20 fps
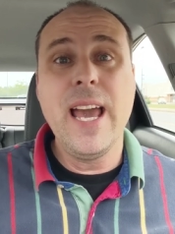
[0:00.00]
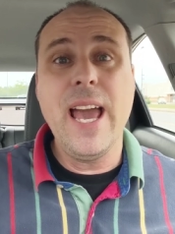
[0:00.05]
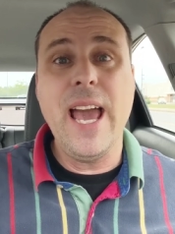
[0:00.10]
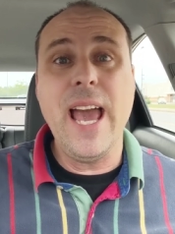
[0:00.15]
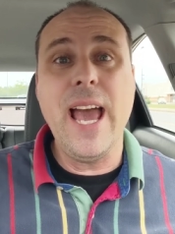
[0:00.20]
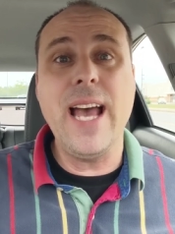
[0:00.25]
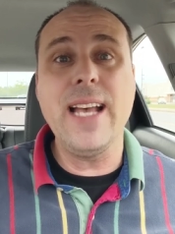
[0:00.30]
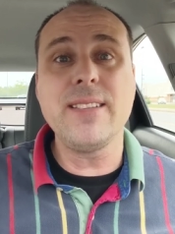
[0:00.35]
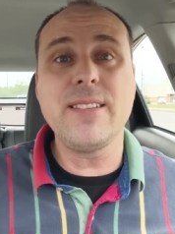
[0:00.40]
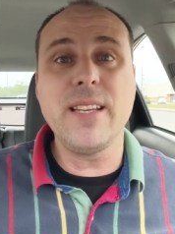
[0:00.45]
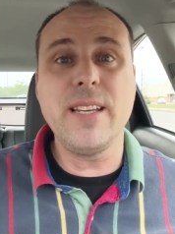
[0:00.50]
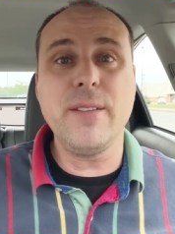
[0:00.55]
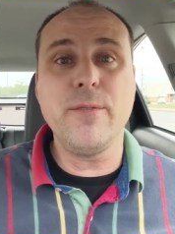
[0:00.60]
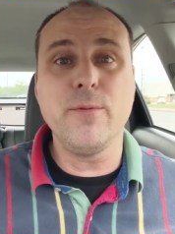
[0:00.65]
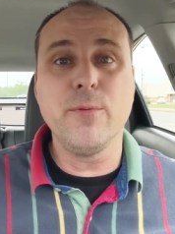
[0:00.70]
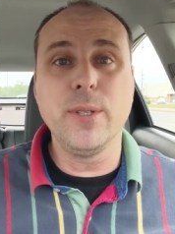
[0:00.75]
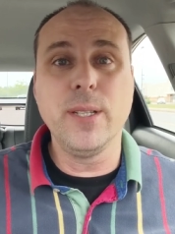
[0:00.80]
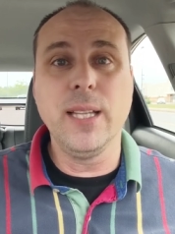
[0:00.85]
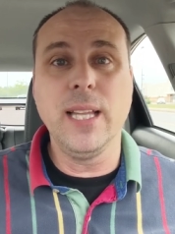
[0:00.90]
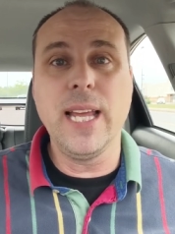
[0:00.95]
as it
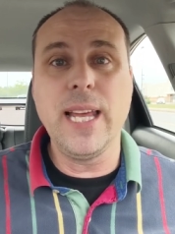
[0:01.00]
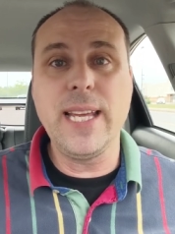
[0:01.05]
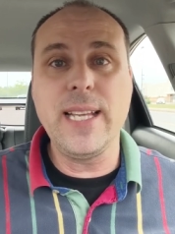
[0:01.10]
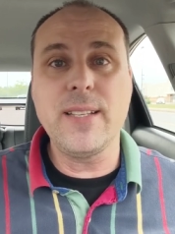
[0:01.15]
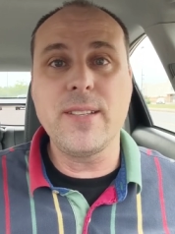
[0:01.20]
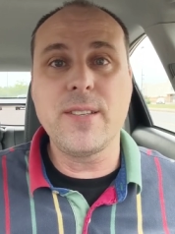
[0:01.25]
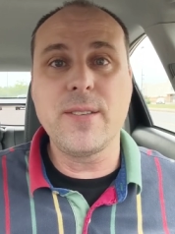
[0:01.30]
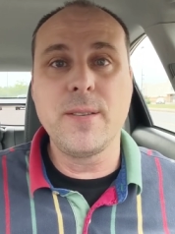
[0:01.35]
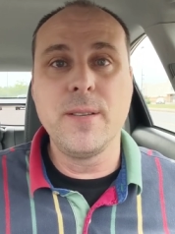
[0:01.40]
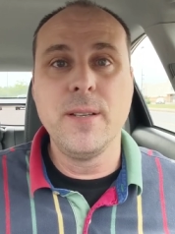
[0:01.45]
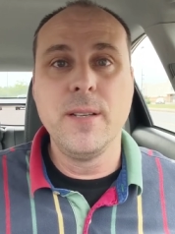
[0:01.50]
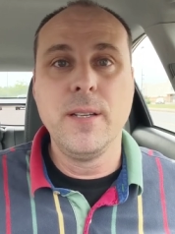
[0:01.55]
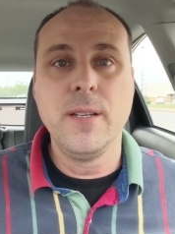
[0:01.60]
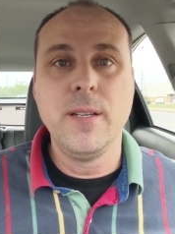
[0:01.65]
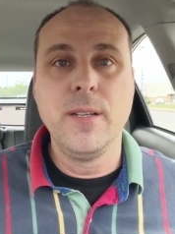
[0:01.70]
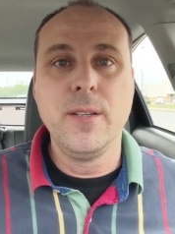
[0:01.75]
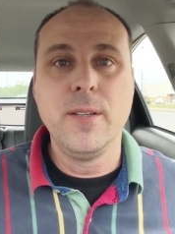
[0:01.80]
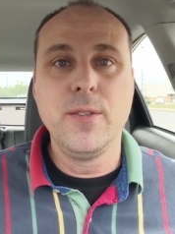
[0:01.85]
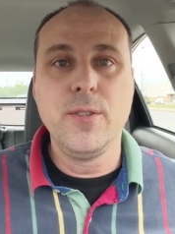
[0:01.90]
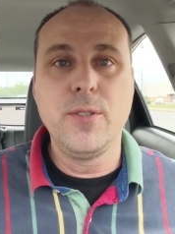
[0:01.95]
relates
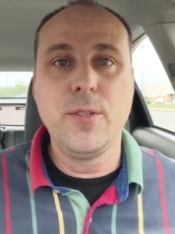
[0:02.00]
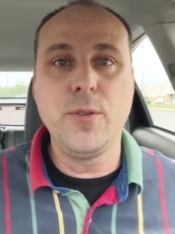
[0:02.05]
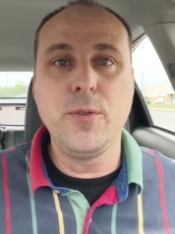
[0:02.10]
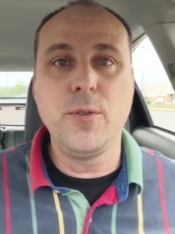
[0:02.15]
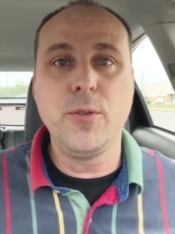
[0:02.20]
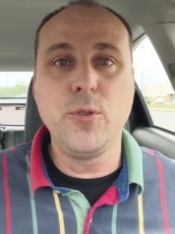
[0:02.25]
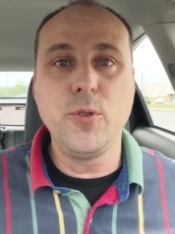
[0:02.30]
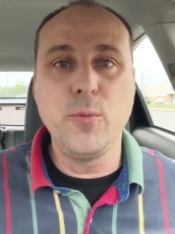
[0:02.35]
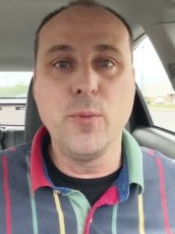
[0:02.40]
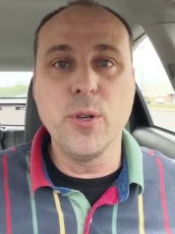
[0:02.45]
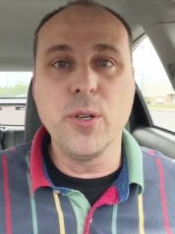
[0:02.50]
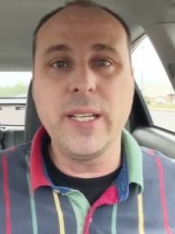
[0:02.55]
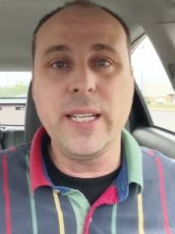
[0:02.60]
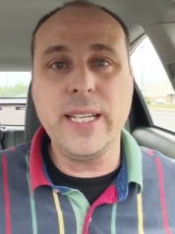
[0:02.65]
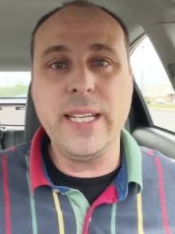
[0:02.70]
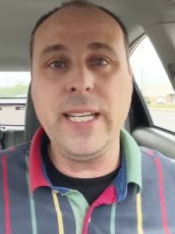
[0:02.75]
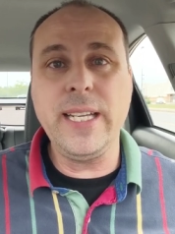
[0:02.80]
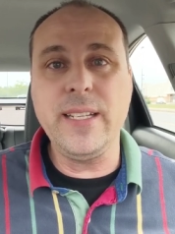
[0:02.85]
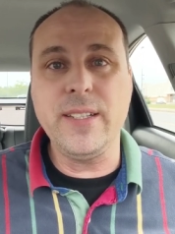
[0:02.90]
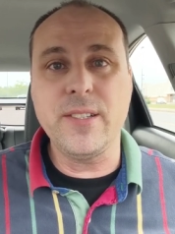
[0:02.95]
to Uber
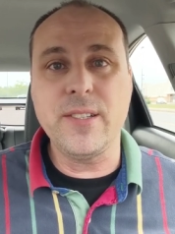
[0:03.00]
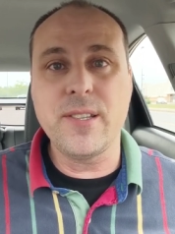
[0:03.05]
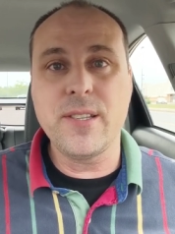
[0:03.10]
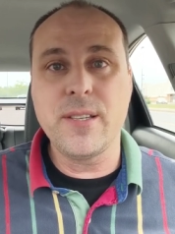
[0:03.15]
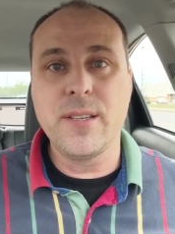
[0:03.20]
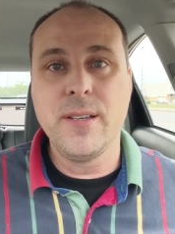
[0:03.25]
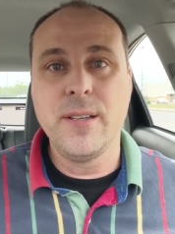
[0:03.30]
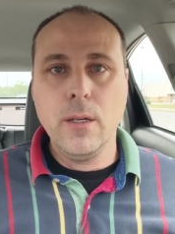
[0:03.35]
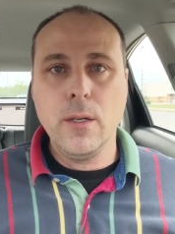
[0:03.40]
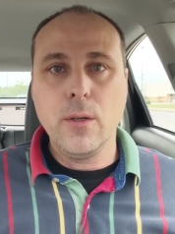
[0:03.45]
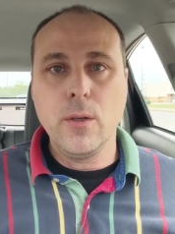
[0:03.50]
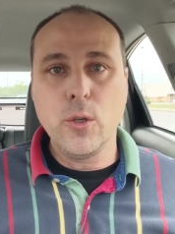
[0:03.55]
Eats.